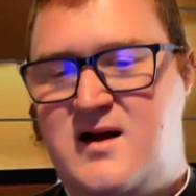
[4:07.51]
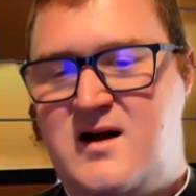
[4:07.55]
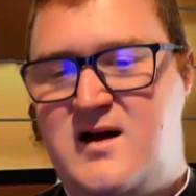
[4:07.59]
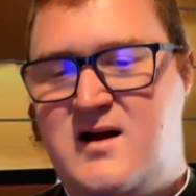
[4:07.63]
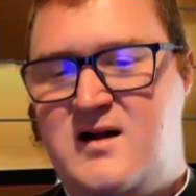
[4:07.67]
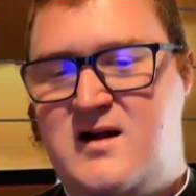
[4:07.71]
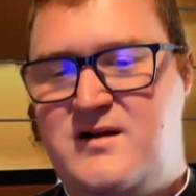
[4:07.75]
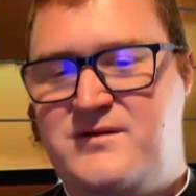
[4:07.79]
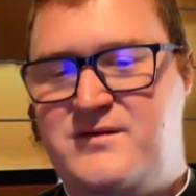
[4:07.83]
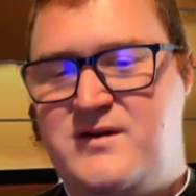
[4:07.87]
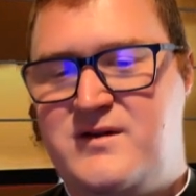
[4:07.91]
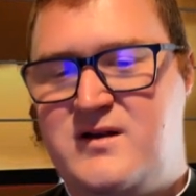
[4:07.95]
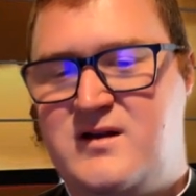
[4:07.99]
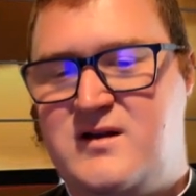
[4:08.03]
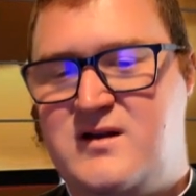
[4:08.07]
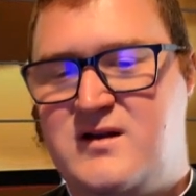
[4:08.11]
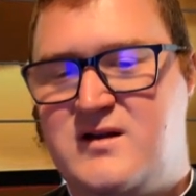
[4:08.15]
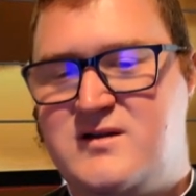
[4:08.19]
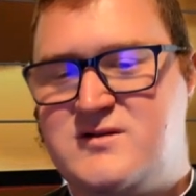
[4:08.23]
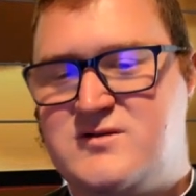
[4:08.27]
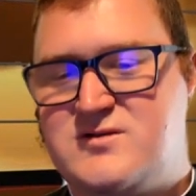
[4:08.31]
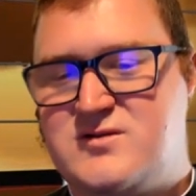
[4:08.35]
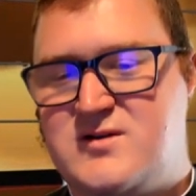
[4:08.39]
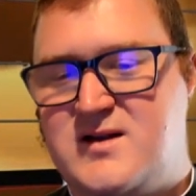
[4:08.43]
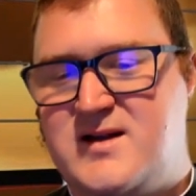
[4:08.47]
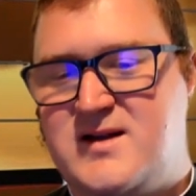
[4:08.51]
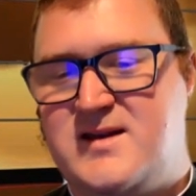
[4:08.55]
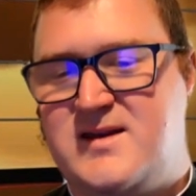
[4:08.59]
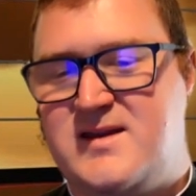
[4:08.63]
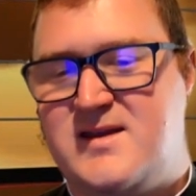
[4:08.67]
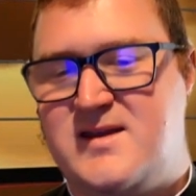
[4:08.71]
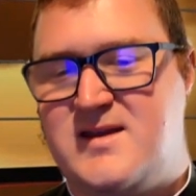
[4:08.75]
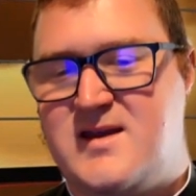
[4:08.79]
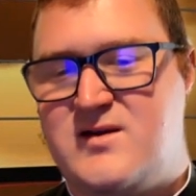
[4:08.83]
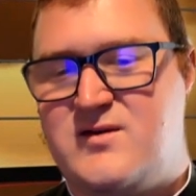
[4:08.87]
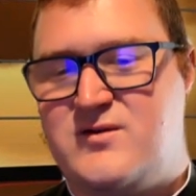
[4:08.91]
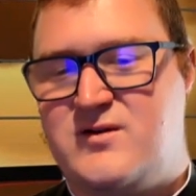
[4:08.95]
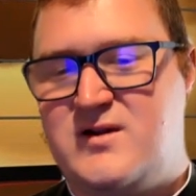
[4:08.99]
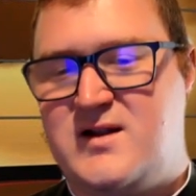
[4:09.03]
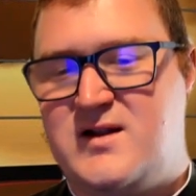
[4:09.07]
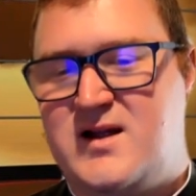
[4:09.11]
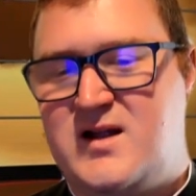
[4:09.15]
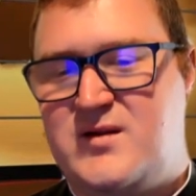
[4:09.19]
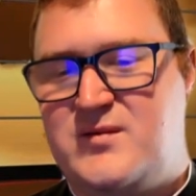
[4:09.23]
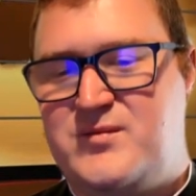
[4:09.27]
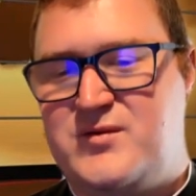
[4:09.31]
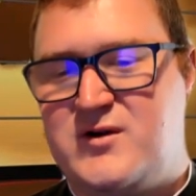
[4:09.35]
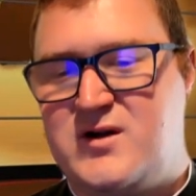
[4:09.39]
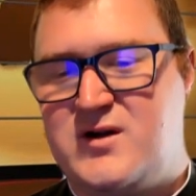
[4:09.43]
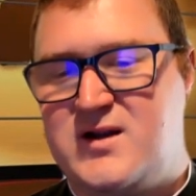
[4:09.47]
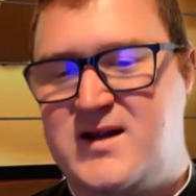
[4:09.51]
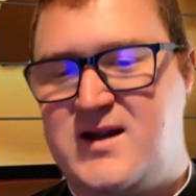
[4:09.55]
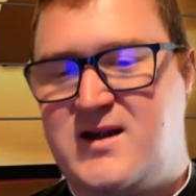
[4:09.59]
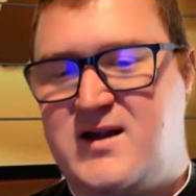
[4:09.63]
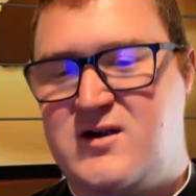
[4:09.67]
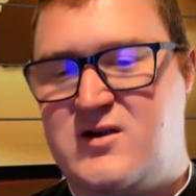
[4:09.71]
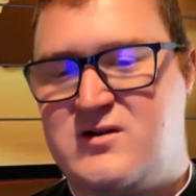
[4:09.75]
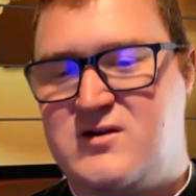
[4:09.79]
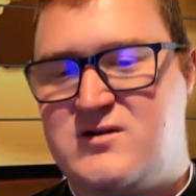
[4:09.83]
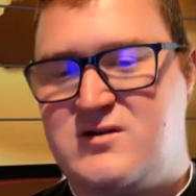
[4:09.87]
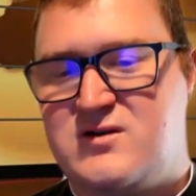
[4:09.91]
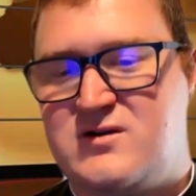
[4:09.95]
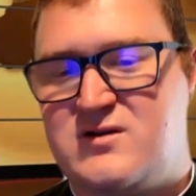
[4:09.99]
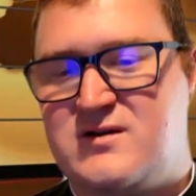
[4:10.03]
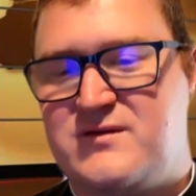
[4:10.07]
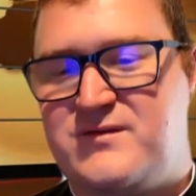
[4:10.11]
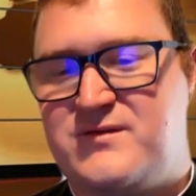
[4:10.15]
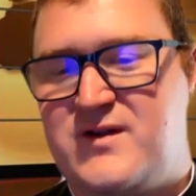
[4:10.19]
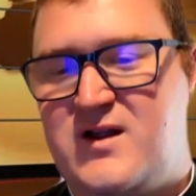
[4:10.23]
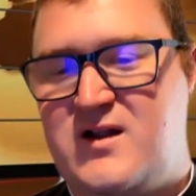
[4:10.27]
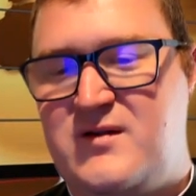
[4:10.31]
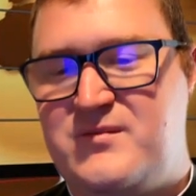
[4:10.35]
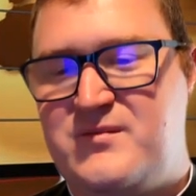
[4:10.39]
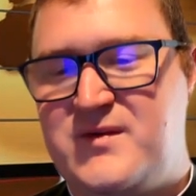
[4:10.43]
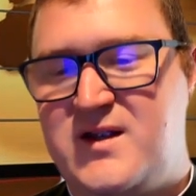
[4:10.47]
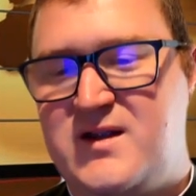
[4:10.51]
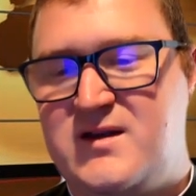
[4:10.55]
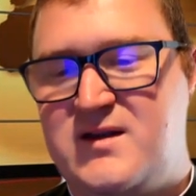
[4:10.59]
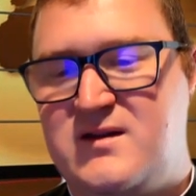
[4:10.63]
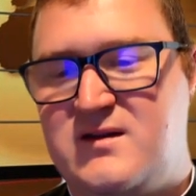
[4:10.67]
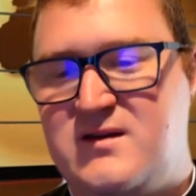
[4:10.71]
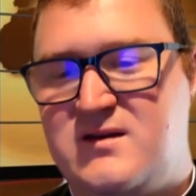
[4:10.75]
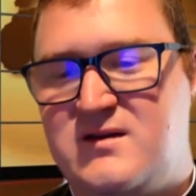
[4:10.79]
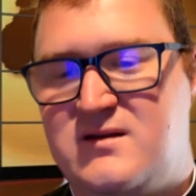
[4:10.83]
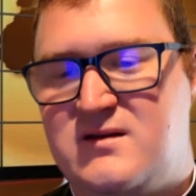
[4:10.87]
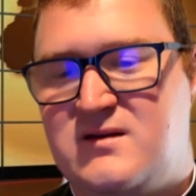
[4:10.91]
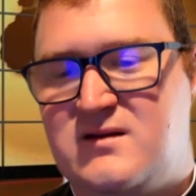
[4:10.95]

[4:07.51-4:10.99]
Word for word: all the good traits that will help our character development.